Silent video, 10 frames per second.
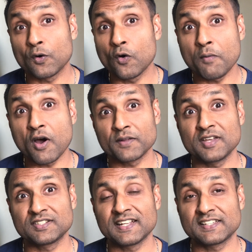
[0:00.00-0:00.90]
home
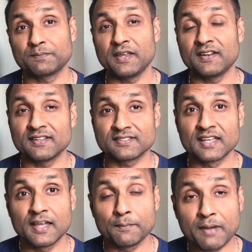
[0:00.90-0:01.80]
automation experience
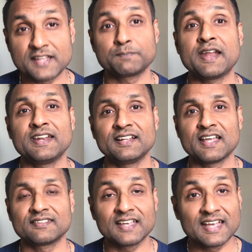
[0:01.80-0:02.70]
by spending
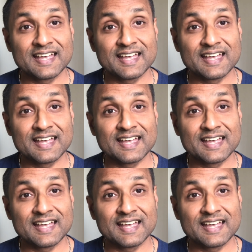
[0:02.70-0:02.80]
less.